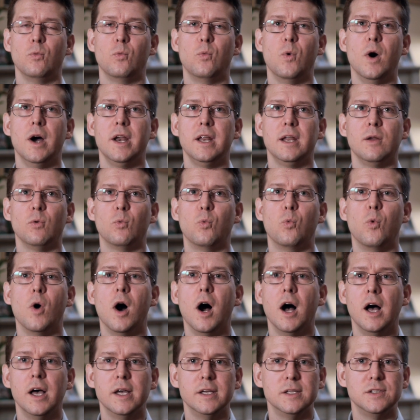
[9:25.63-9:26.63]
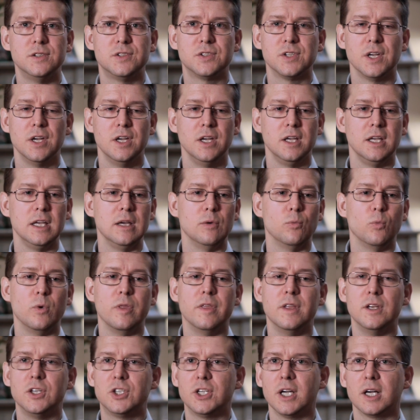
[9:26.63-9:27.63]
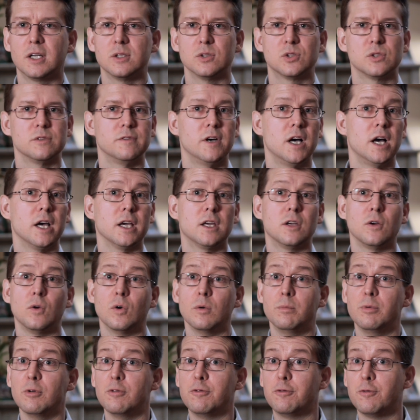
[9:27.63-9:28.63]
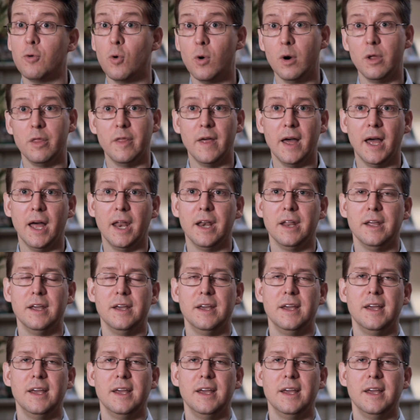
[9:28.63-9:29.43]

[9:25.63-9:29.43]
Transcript: what it was within Czechoslovakia or before that.